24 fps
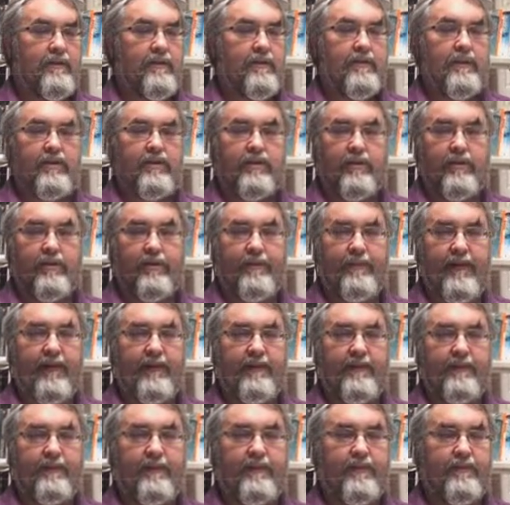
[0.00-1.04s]
Digital
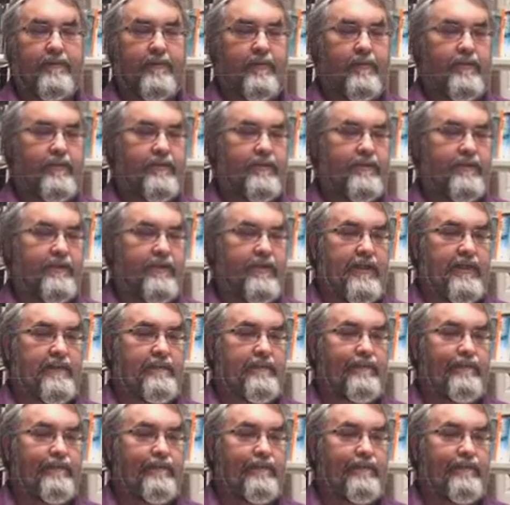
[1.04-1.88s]
Humanities here in UCC.